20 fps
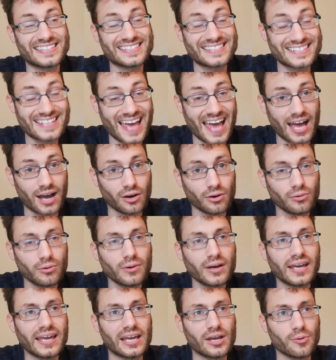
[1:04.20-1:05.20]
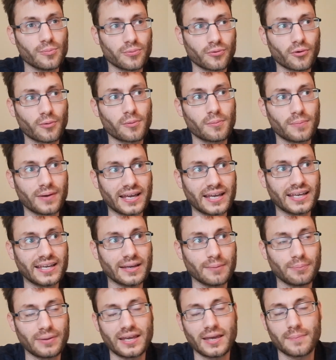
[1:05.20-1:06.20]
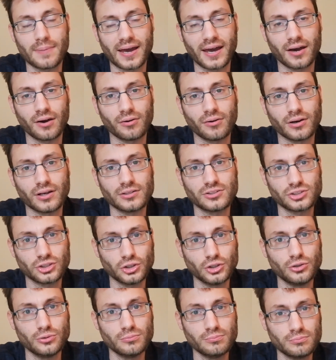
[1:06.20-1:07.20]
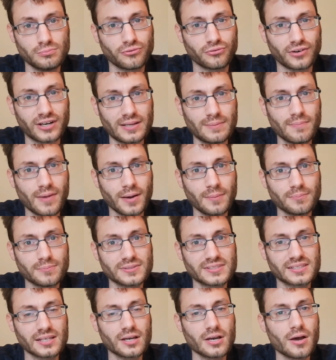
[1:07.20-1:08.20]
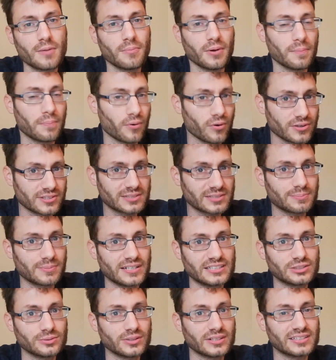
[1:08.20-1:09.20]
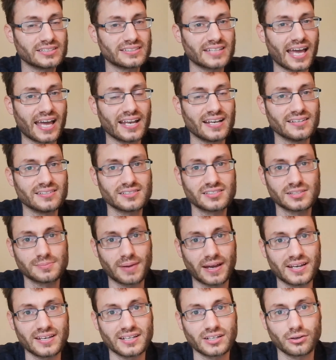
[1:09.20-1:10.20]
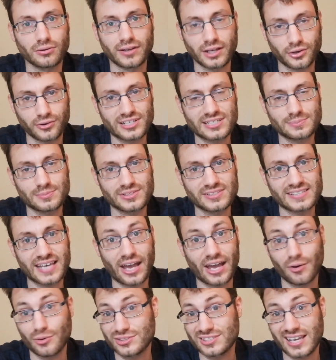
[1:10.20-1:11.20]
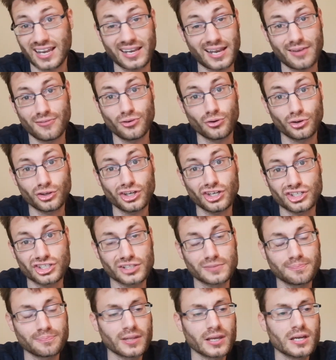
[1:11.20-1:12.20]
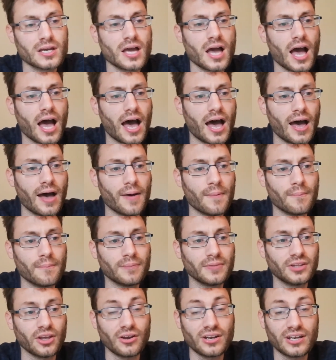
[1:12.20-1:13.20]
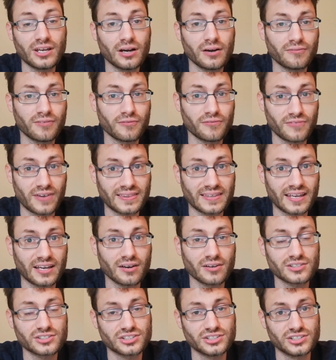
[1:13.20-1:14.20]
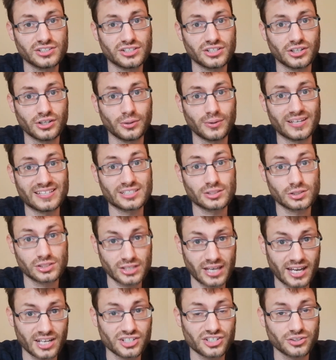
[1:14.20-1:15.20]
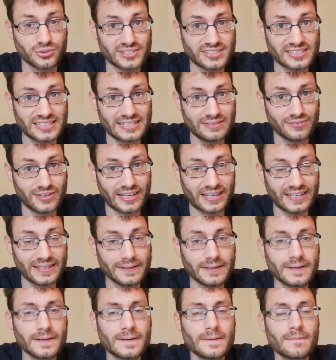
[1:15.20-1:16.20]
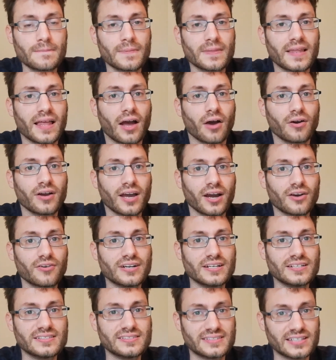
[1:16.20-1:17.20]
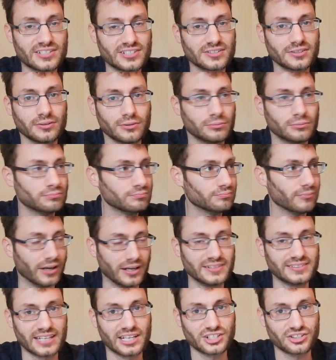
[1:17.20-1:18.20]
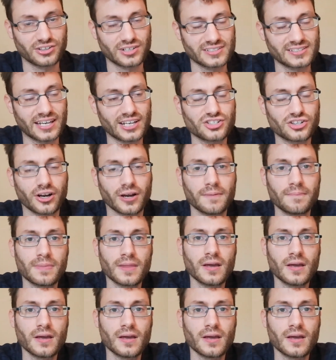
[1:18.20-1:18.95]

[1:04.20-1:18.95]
now, it will probably be about 2-3 months, but possibly to extend depending on their Christmas sales and if you're good. The only other thing they ask you to do is attach your CV. Now, Curry's digital, etc., etc.